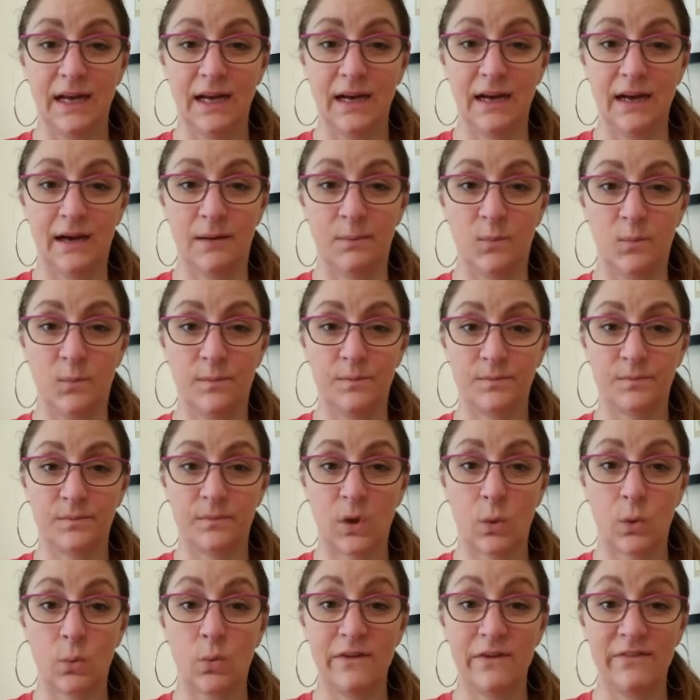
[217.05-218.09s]
um,
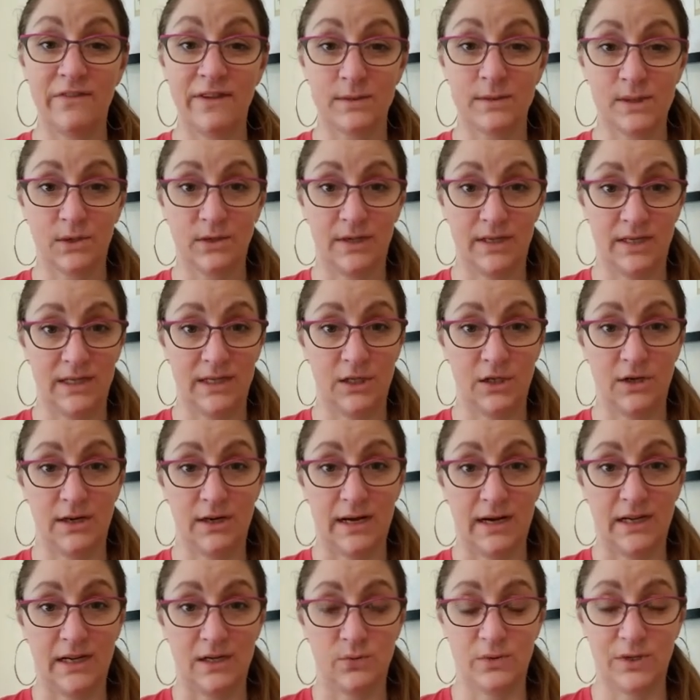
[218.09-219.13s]
what feels good in your
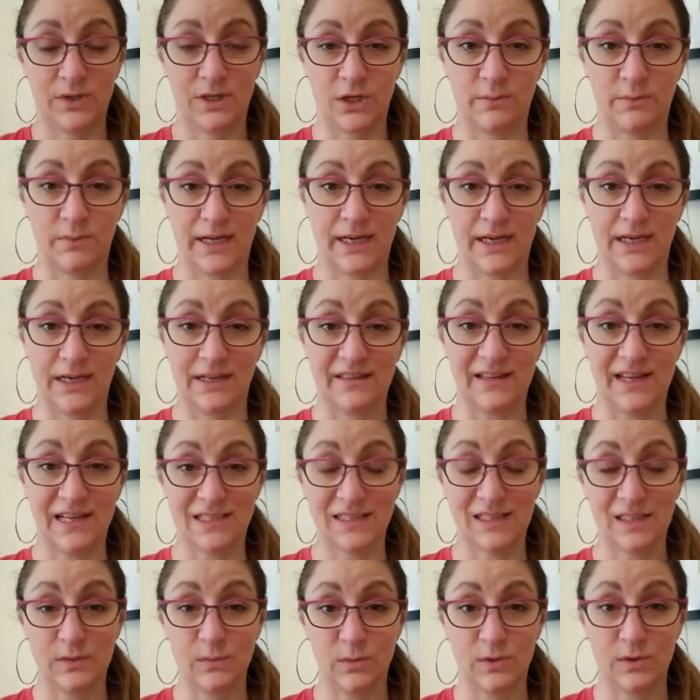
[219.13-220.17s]
hand when you're playing, and
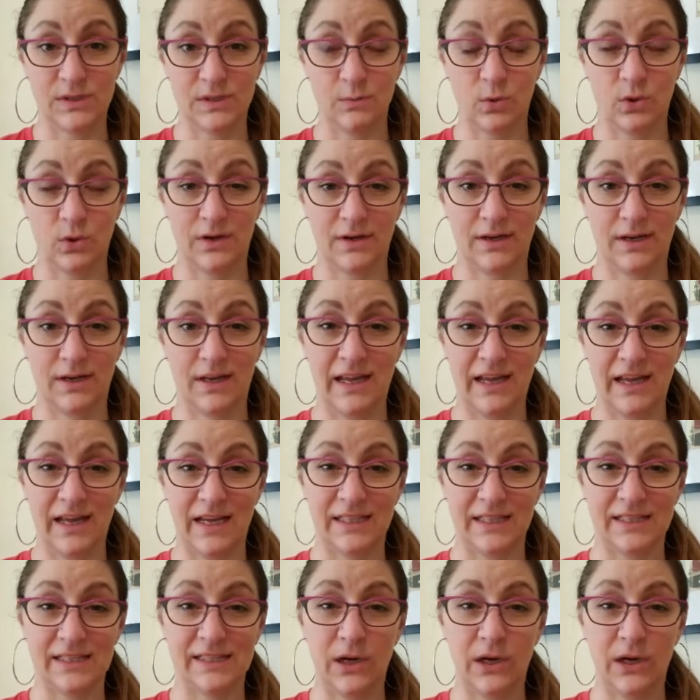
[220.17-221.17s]
that's the most important thing.